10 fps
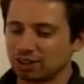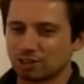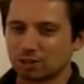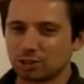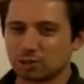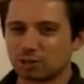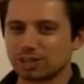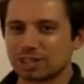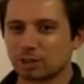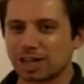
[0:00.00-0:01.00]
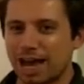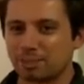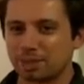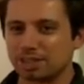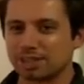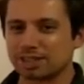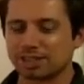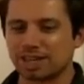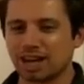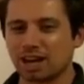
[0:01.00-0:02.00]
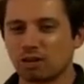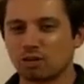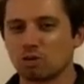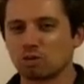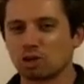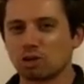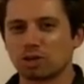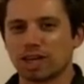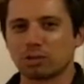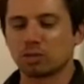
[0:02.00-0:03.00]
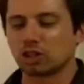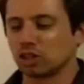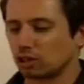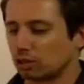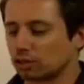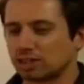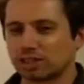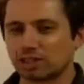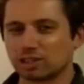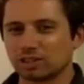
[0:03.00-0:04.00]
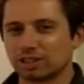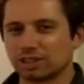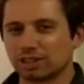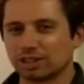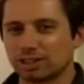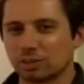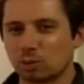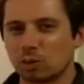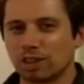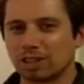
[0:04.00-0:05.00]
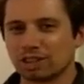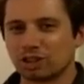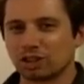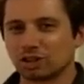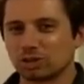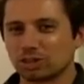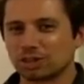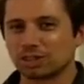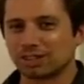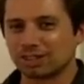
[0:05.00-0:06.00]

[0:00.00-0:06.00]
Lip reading: So let's see what happens. See how low can we go and still get some quality juice.